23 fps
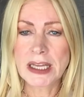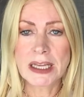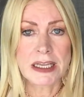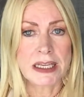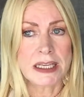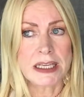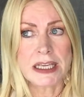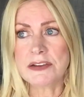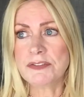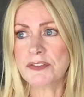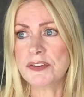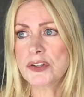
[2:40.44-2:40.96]

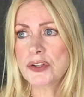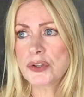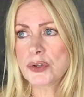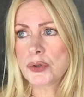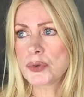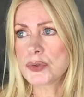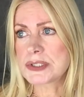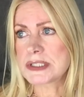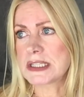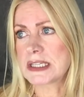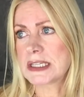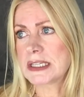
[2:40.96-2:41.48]
Even
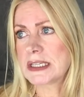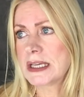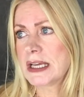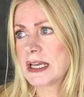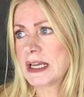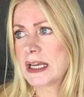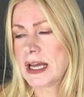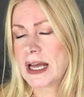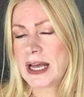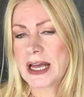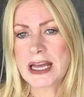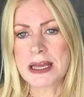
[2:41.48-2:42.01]
using
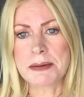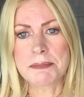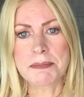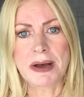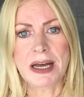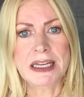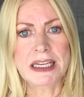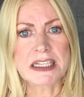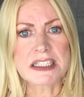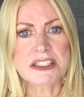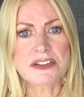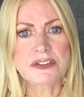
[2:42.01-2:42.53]
an
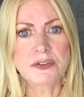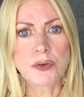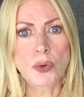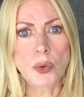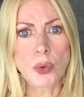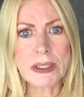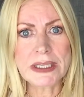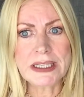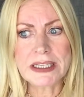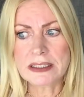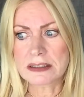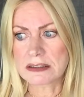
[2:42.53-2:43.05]

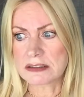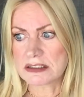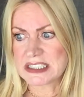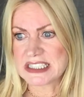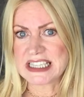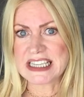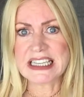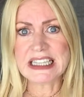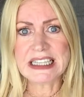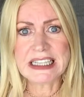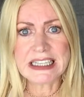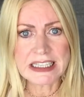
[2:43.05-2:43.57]
exfoliant
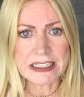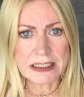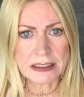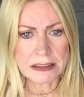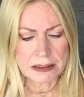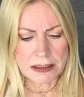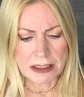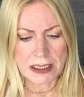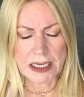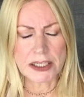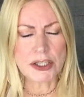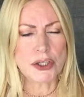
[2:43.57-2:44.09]
daily.
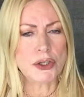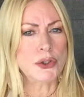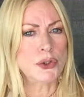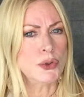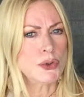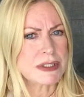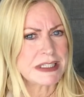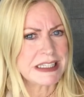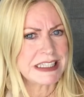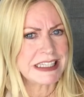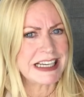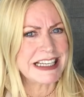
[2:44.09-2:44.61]
Are you
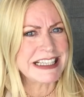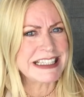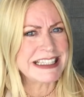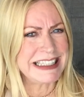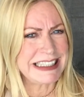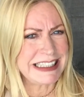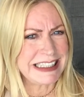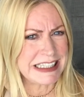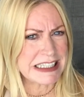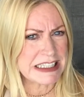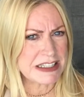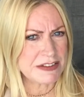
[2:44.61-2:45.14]
using a
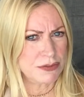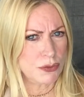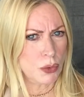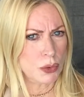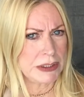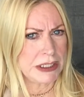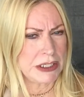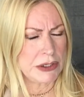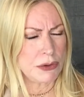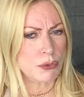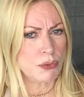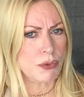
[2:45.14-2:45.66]
daily
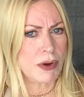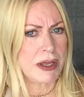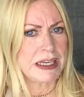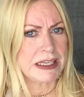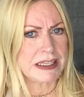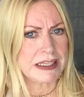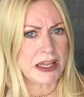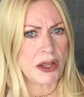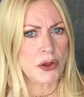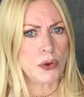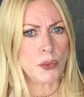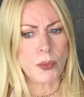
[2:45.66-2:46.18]
exfoliant right
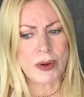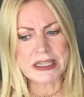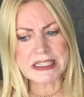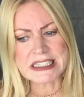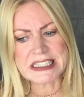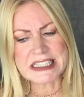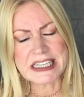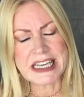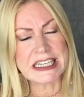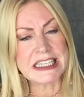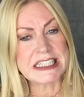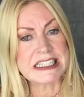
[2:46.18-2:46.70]
now when
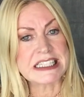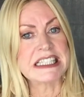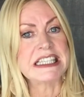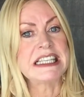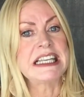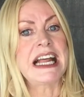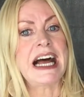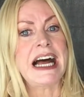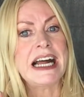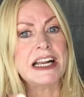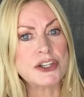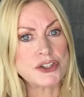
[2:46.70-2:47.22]
skin is
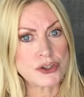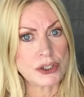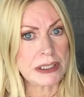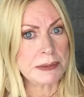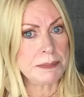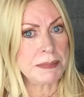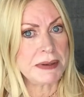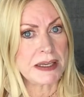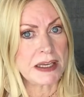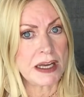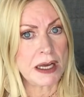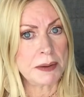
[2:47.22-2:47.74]
naturally
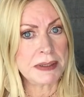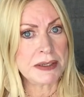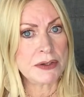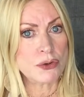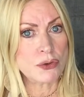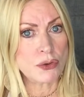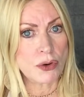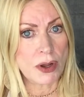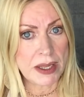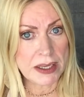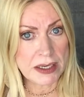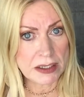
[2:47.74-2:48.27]
becoming
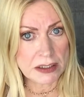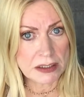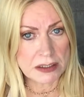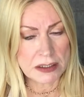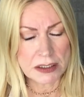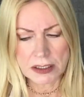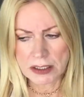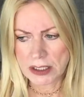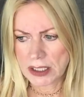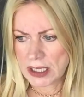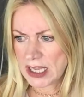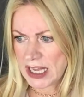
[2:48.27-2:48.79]
drier
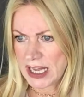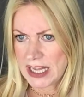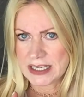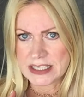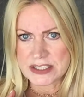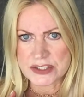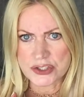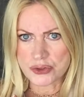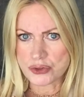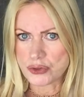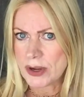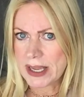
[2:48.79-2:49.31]
and it's
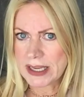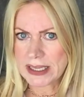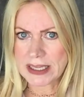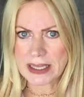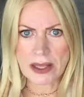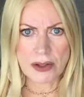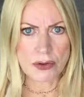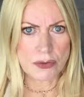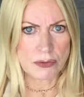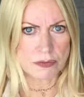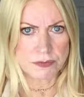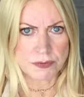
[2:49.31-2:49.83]
drying it
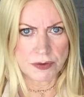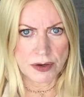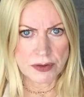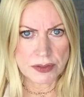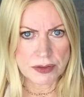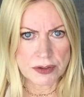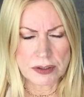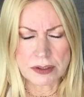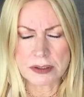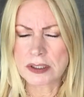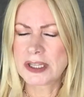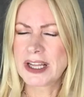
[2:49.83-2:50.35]
out
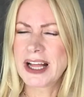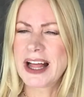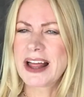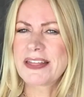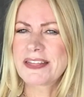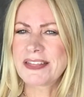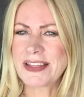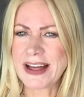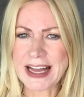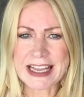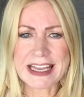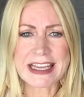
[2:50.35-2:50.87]
further?
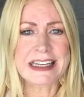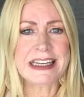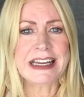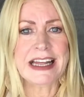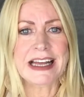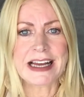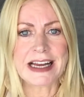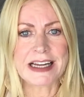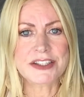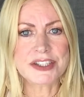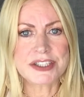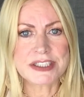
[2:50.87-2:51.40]
That can
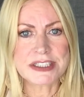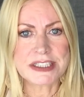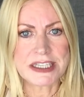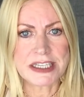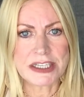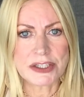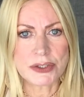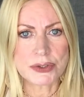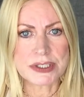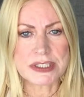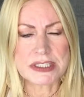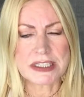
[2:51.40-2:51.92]
agitate
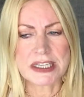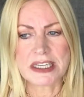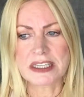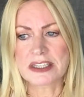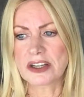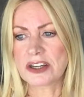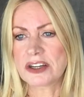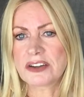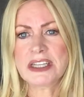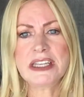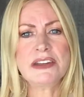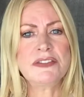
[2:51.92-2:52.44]
your skin,
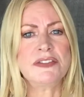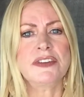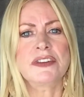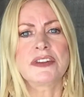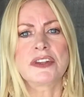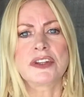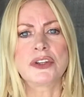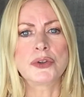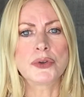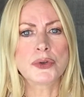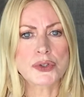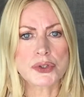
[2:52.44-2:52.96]
or even the
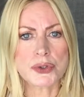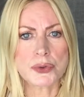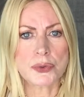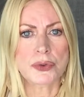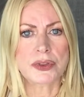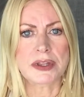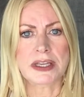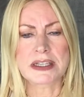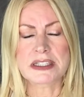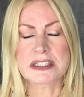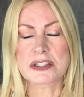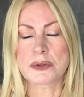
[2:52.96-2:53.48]
usual
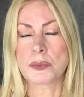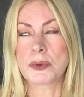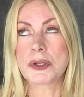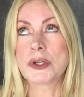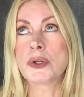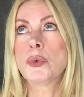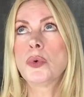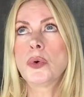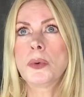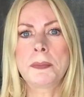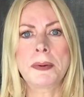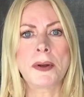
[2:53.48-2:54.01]
things that we
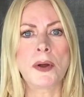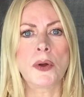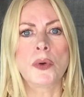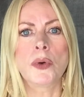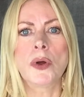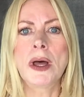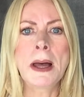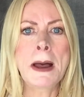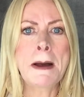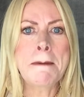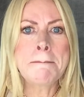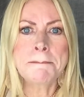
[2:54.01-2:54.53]
know about,
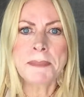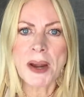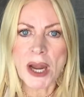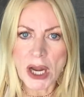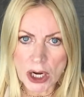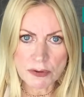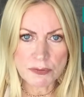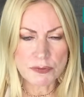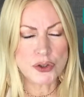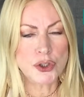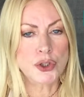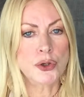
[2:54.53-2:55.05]

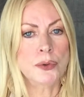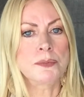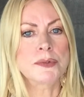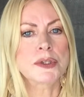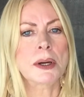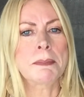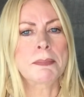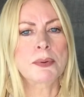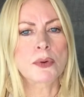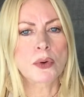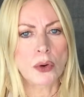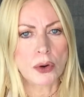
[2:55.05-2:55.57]
perfumed
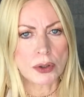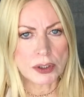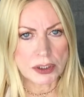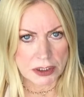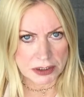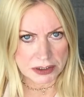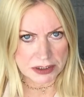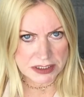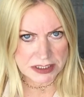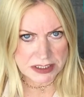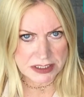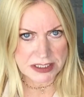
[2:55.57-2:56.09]

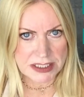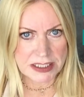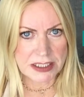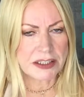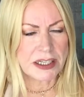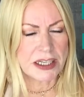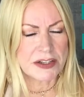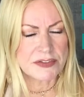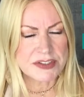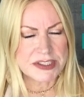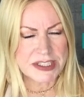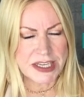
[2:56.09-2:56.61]
products. There,
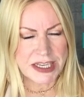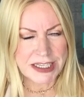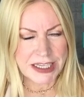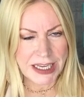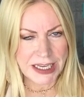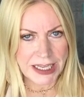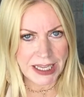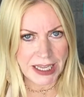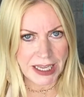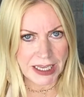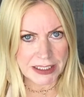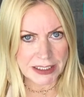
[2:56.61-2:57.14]
I've said it
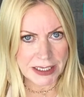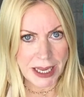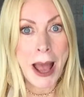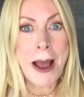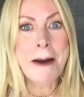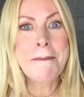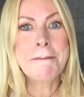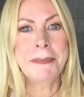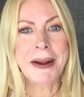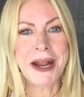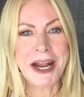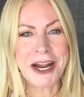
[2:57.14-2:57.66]
again,
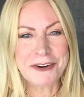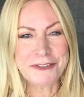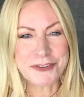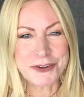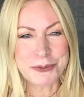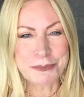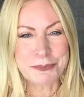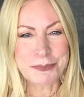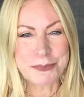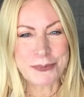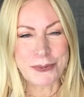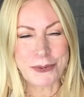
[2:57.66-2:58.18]

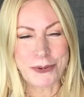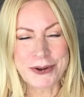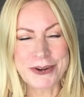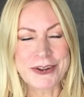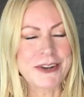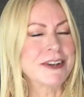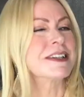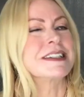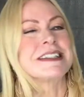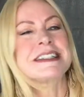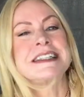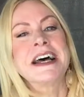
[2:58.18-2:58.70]
perfumed
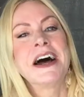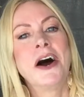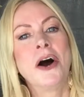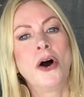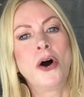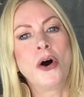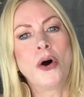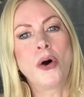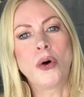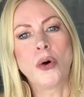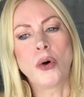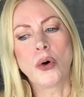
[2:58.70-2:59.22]
products
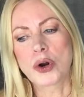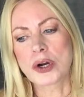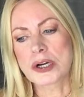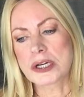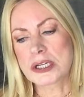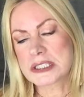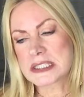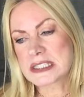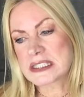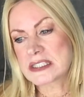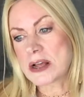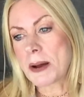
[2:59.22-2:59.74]
or
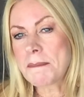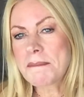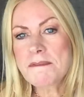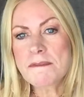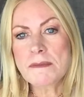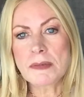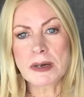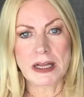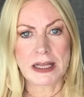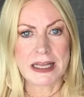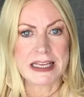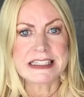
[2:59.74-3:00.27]
some
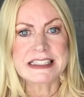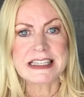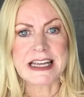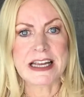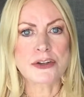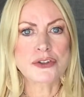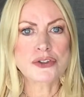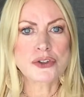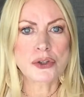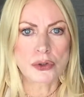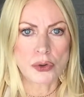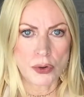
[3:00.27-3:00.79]

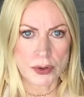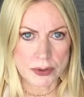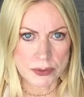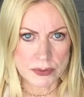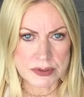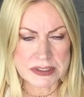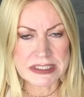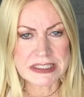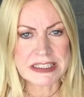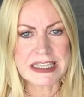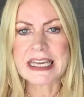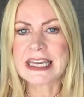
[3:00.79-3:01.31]
essential
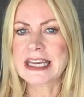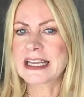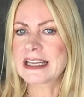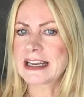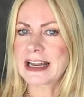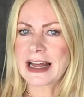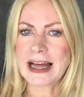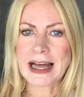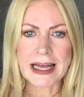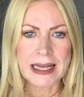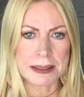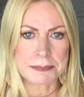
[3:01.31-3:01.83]
oils. They can
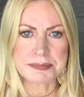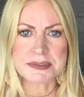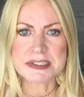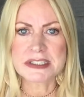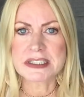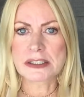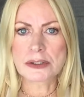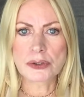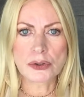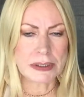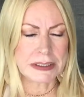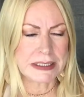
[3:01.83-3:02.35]

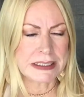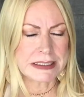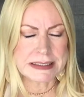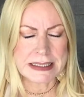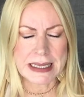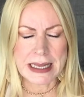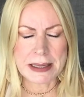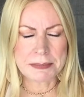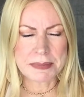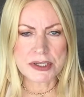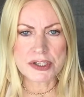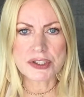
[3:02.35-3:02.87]
absolutely
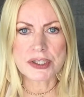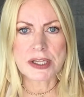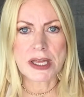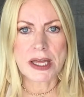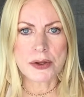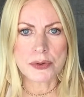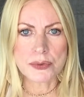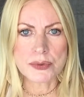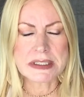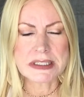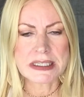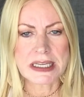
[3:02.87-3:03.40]
damage the
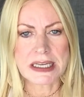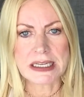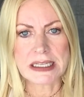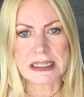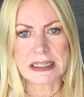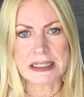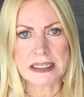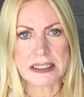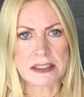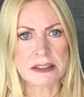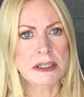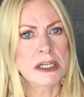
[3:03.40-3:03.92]
outside
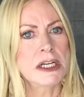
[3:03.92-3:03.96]
layer.